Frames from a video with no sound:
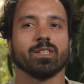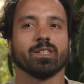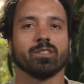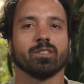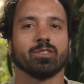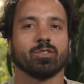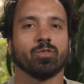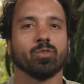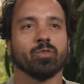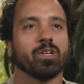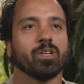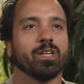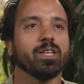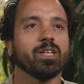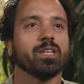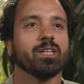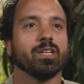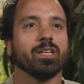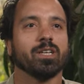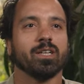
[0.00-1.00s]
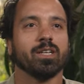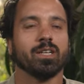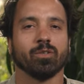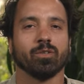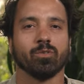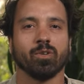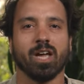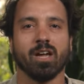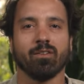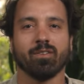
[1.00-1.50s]
story.
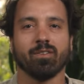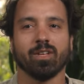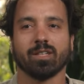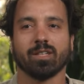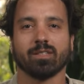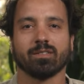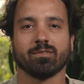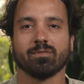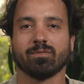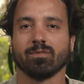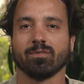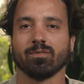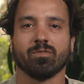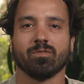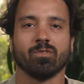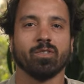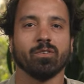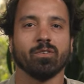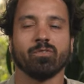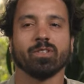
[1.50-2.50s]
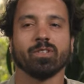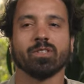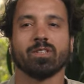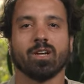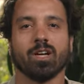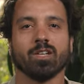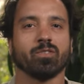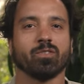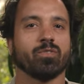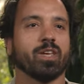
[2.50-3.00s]
We have like different
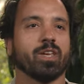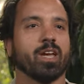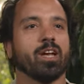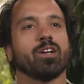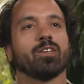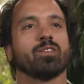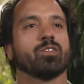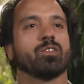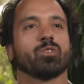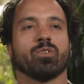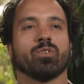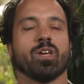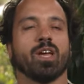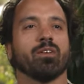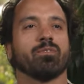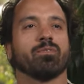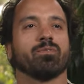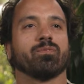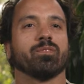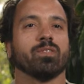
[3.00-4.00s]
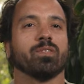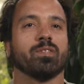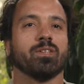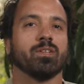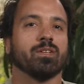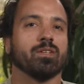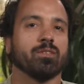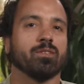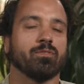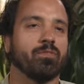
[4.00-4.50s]
kinds of characters. We have
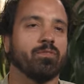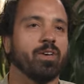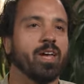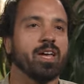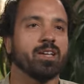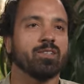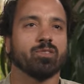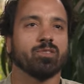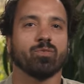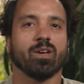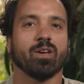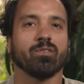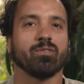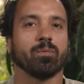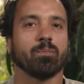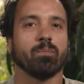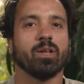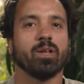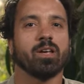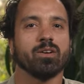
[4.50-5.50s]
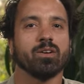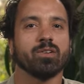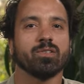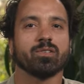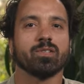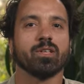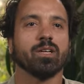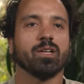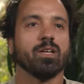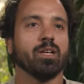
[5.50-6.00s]
the fans, we have the
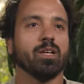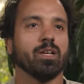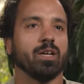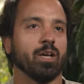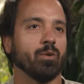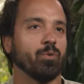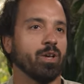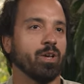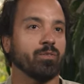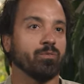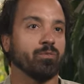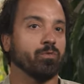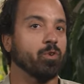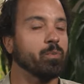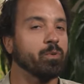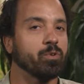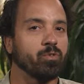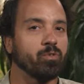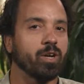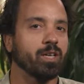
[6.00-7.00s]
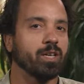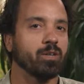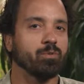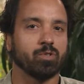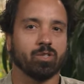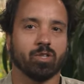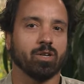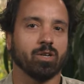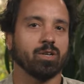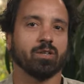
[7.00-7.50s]
players, and we have Rob and Ryan,
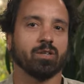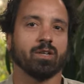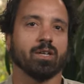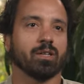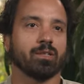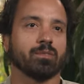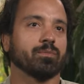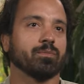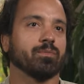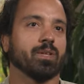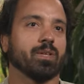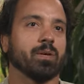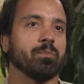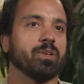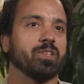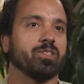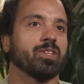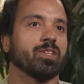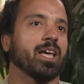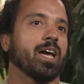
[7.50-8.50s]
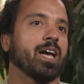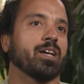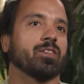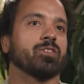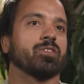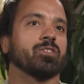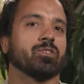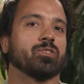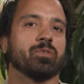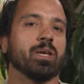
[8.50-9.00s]
which are like amazing
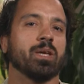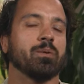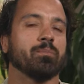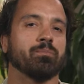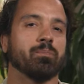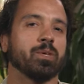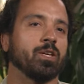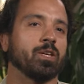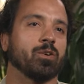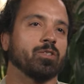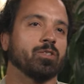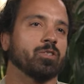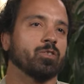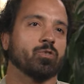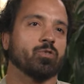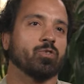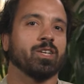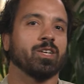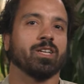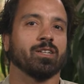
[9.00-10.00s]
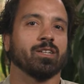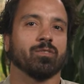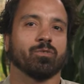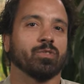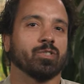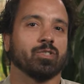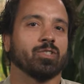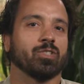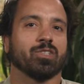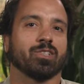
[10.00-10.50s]
actors. Them being on screen
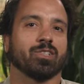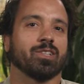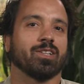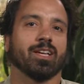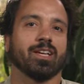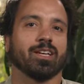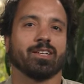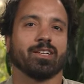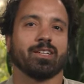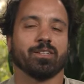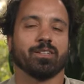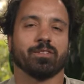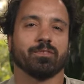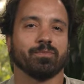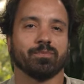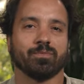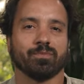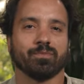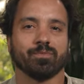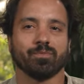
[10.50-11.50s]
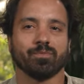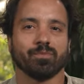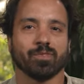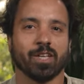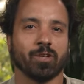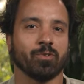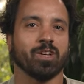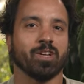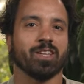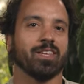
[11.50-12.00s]
was just like um, a
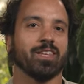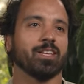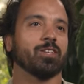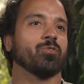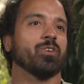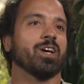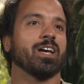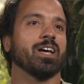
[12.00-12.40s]
great thing to